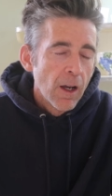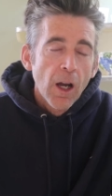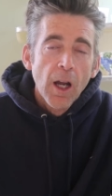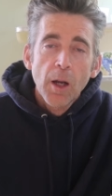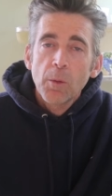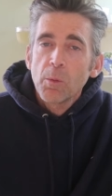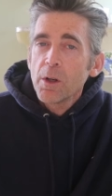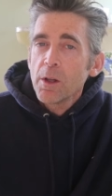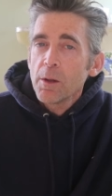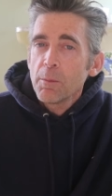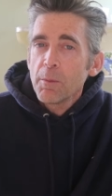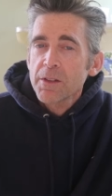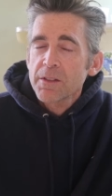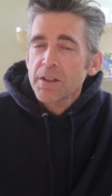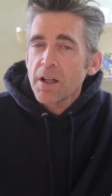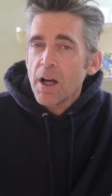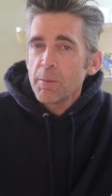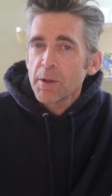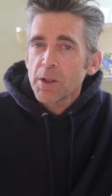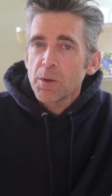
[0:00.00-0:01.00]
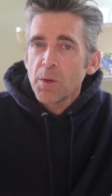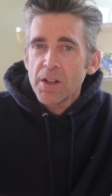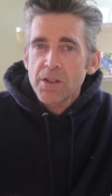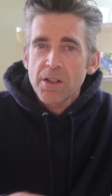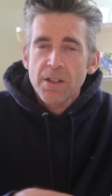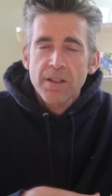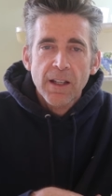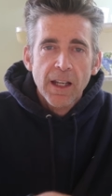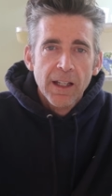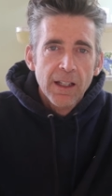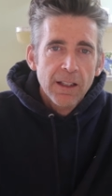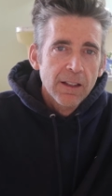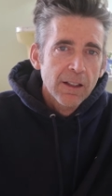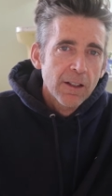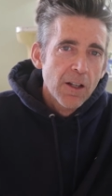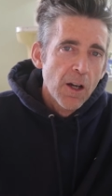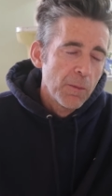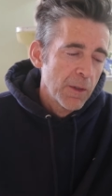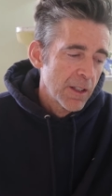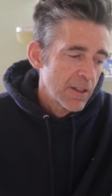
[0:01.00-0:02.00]
All right, one of the most common questions I get in
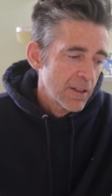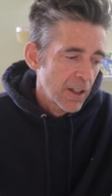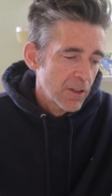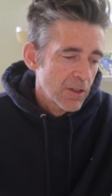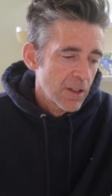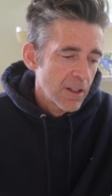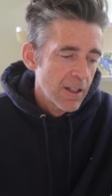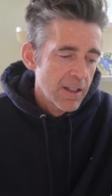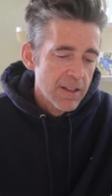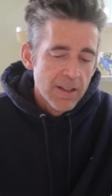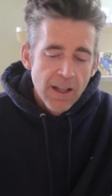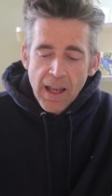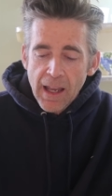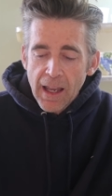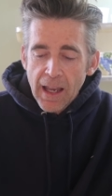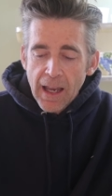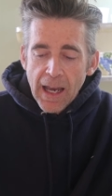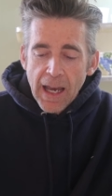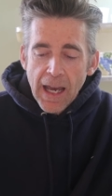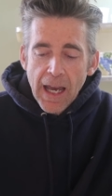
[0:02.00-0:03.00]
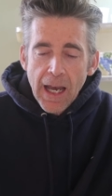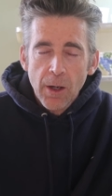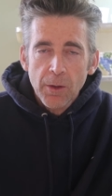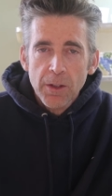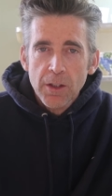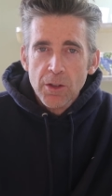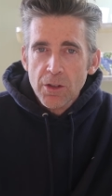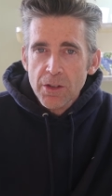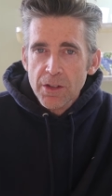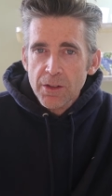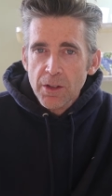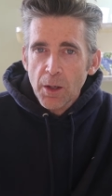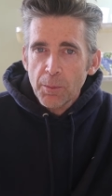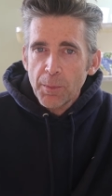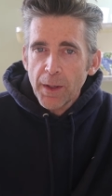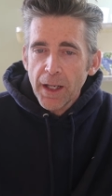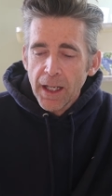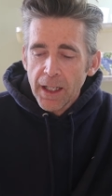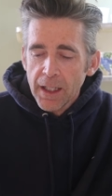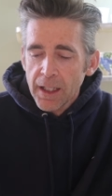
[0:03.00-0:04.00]
the comment section is, how did you
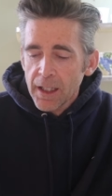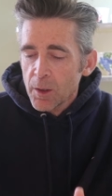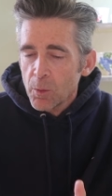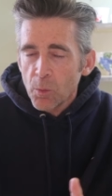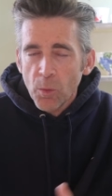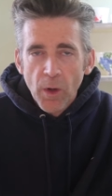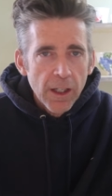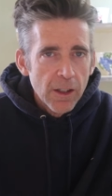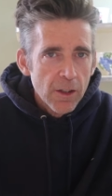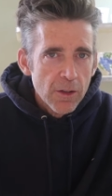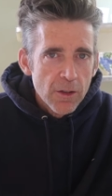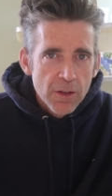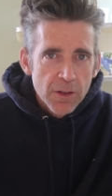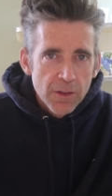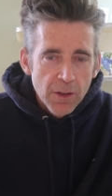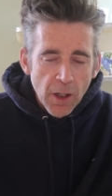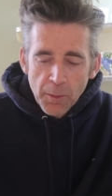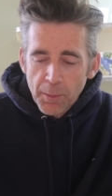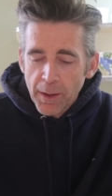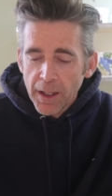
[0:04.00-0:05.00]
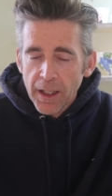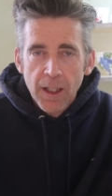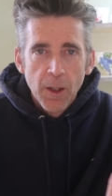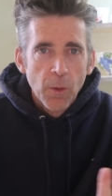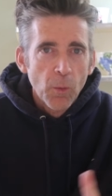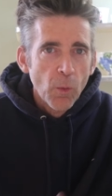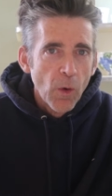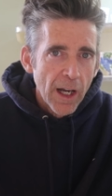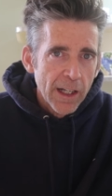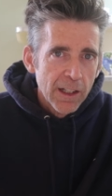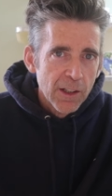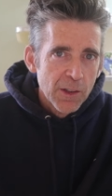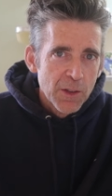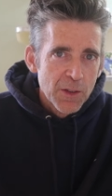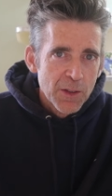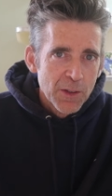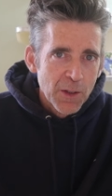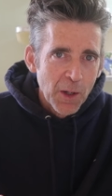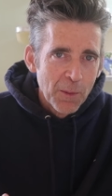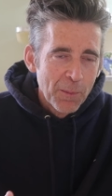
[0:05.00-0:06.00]
start painting? When did you start painting? Why did
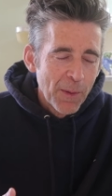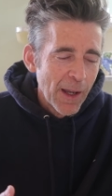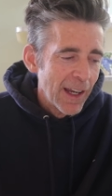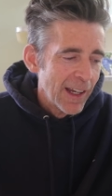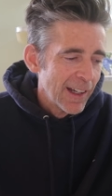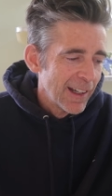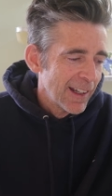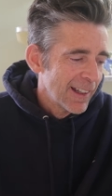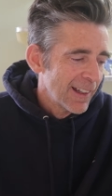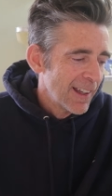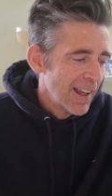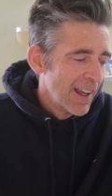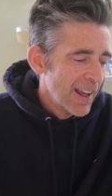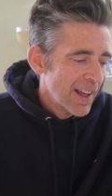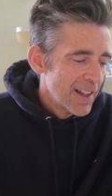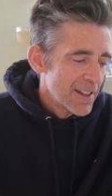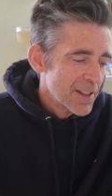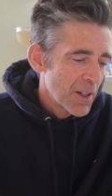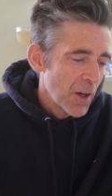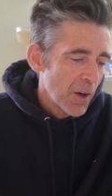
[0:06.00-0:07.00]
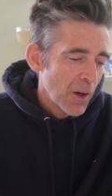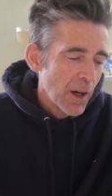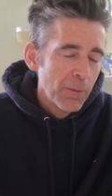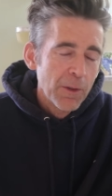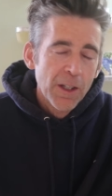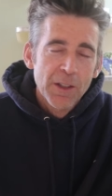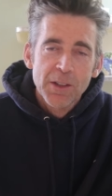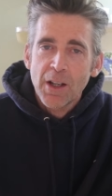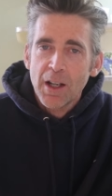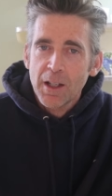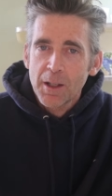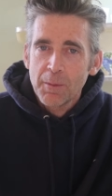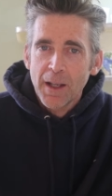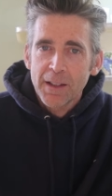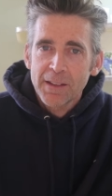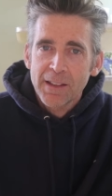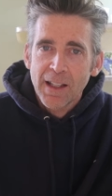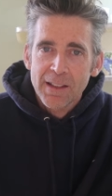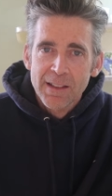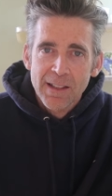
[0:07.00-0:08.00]
you start painting? So I'm gonna talk
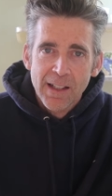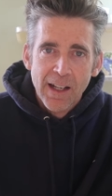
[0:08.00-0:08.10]
about that